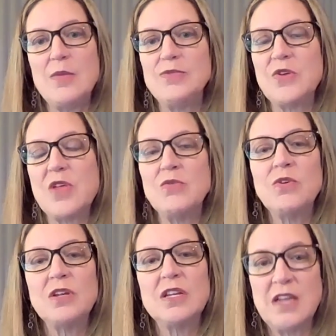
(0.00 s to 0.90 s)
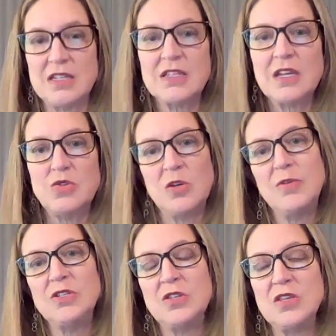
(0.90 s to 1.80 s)
So that really does
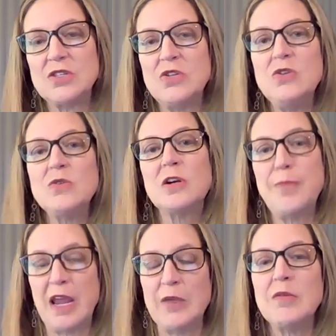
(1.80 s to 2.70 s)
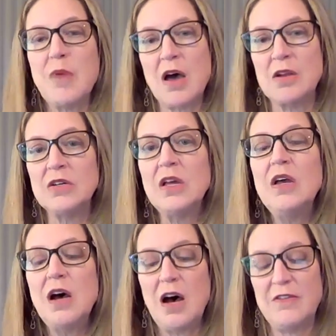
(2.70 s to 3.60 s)
contribute to this newer payment model
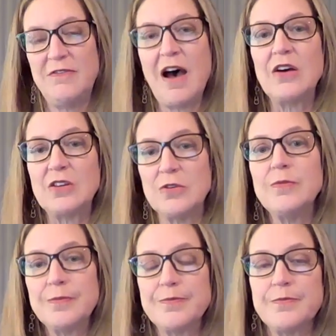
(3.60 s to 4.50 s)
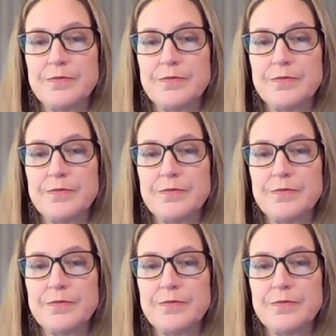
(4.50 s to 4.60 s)
of value.